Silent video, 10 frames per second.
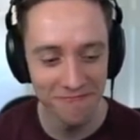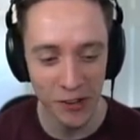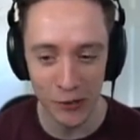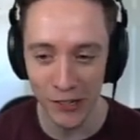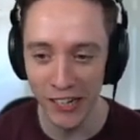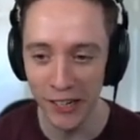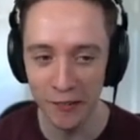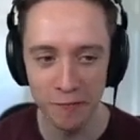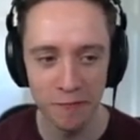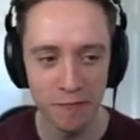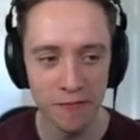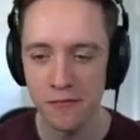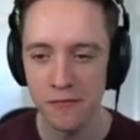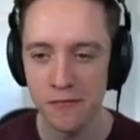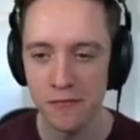Great.
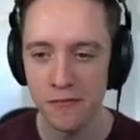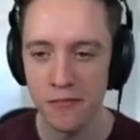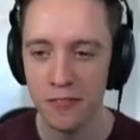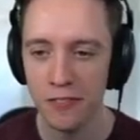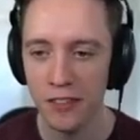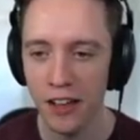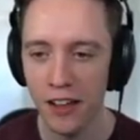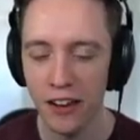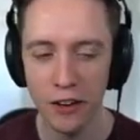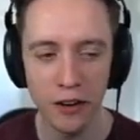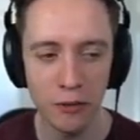Uh, I don't think it